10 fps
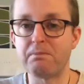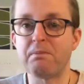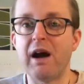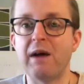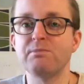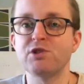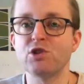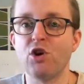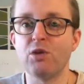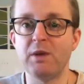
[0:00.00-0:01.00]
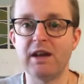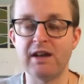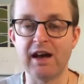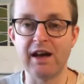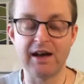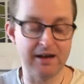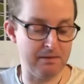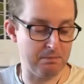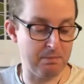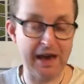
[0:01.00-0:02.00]
absorbing
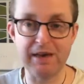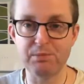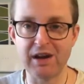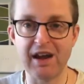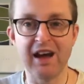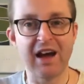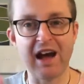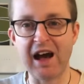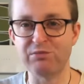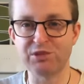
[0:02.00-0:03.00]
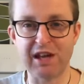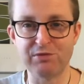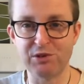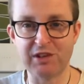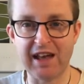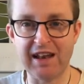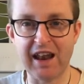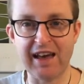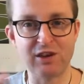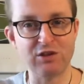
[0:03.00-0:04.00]
paper. I would avoid any
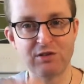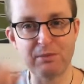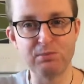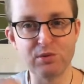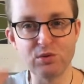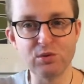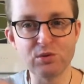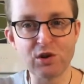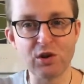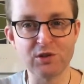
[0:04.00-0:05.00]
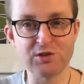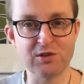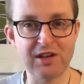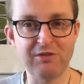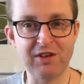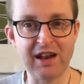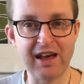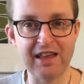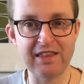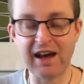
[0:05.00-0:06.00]
like, you know, the blue rolls or anything
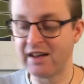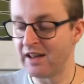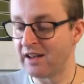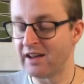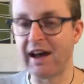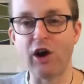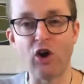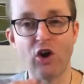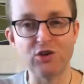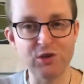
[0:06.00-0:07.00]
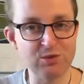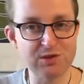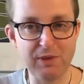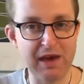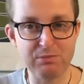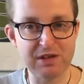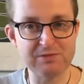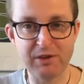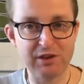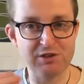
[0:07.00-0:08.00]
like that or
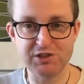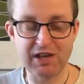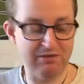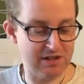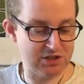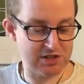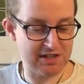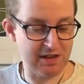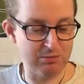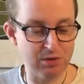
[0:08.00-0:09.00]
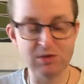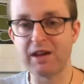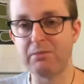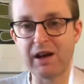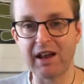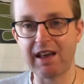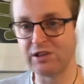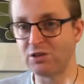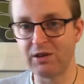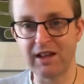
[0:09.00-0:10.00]
newspapers, because they will just get molded, but
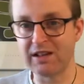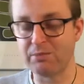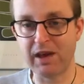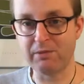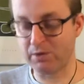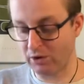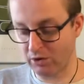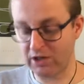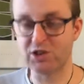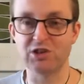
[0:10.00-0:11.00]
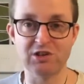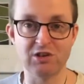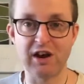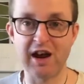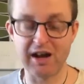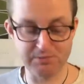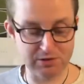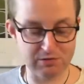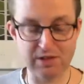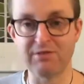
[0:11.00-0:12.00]
like toilet paper or kitchen roll are
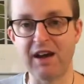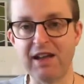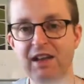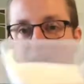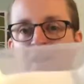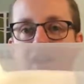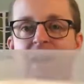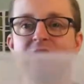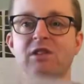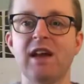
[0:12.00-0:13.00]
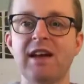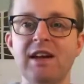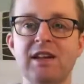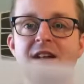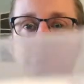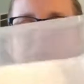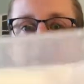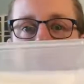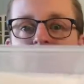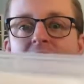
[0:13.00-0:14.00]
absolutely fine. I've got like little
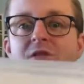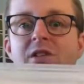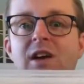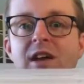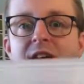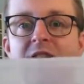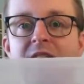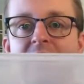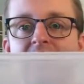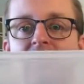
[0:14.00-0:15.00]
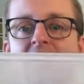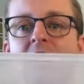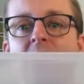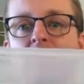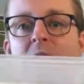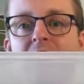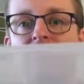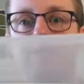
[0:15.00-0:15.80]
plastic container here with the